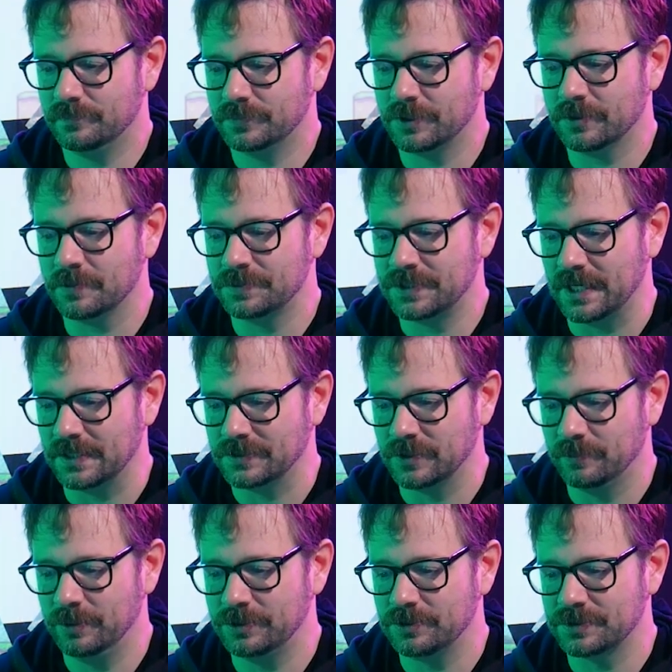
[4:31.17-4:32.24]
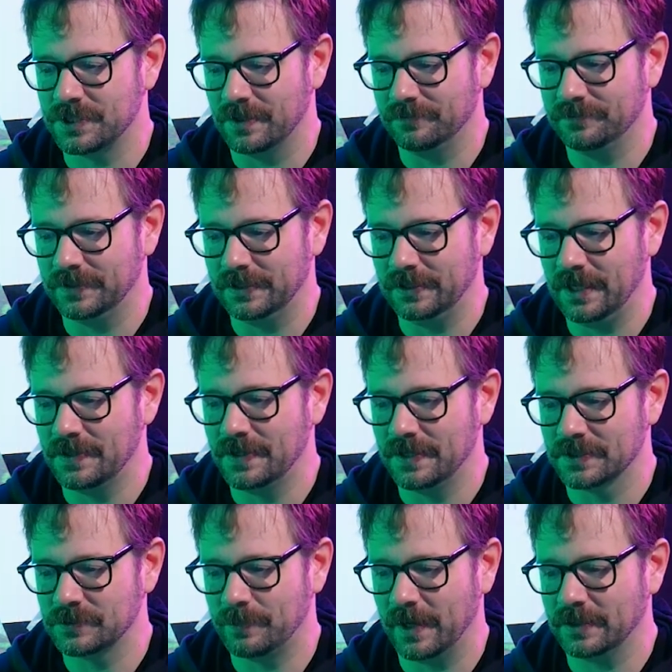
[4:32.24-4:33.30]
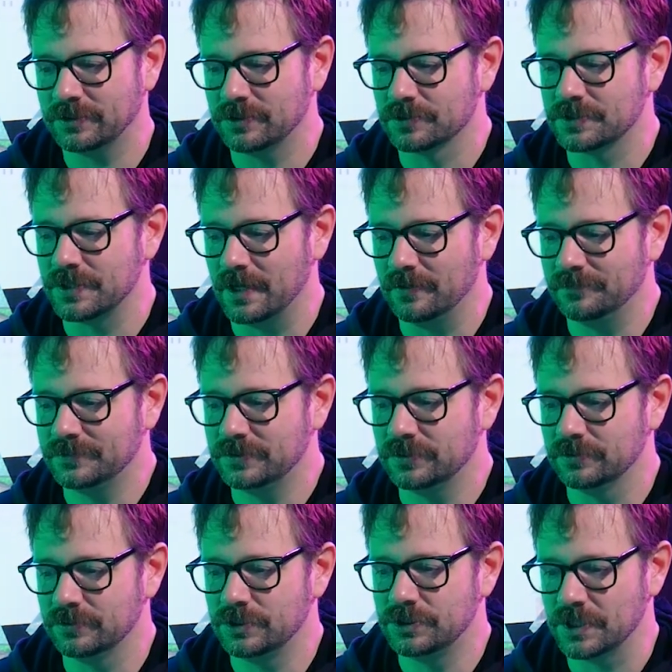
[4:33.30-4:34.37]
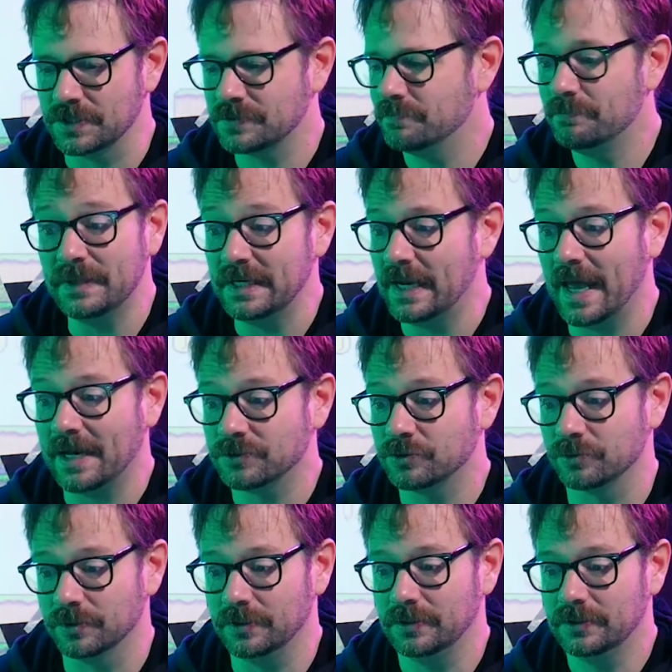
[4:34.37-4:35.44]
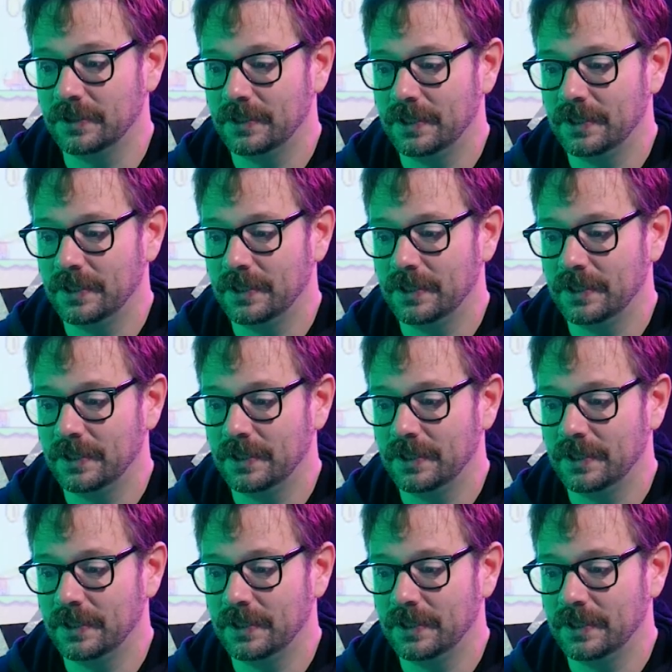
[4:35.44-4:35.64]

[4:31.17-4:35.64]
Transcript: circumstance to put yourself in, and then expect yourself to just be natural.